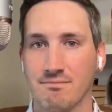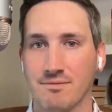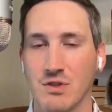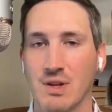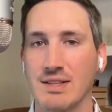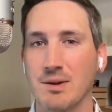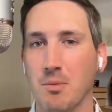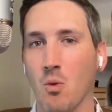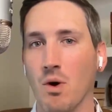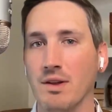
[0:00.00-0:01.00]
So that's
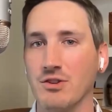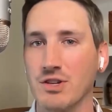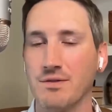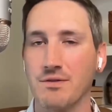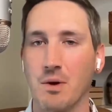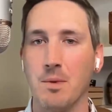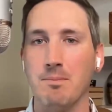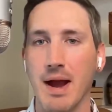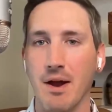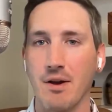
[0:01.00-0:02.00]
number one, shift from
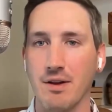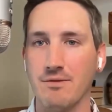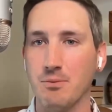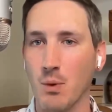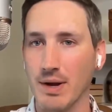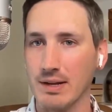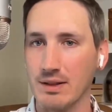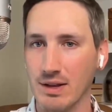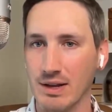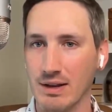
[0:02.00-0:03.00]
imperative point and
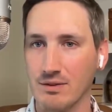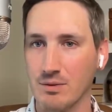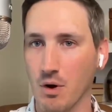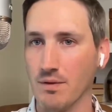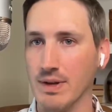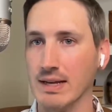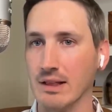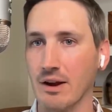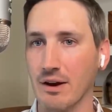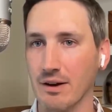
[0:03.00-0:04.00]
click to more of a
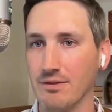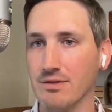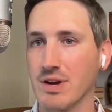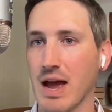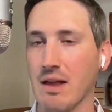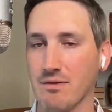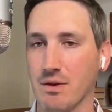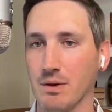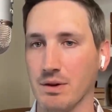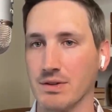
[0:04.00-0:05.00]
declarative chat
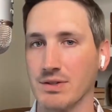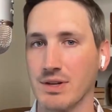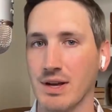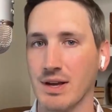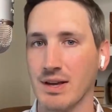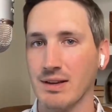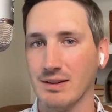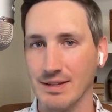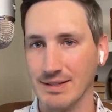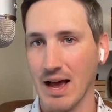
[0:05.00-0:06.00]
focused
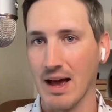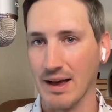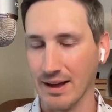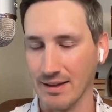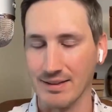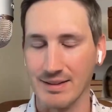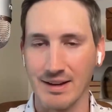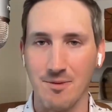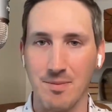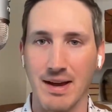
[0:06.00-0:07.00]
design, how that's going
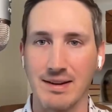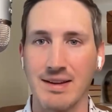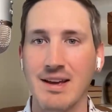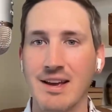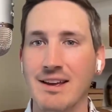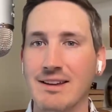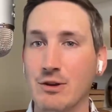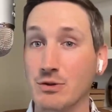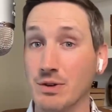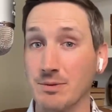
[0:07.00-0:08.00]
to impact
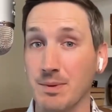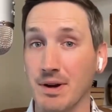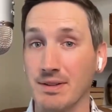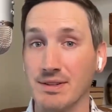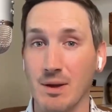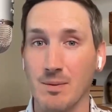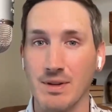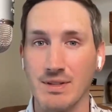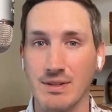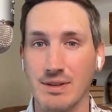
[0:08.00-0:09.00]
user experience and
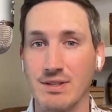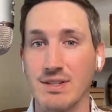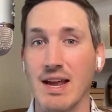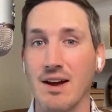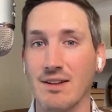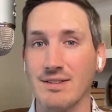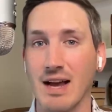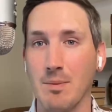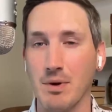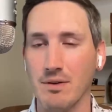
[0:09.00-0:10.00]
something to stay on
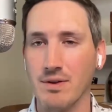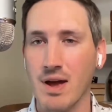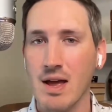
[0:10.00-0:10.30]
top of.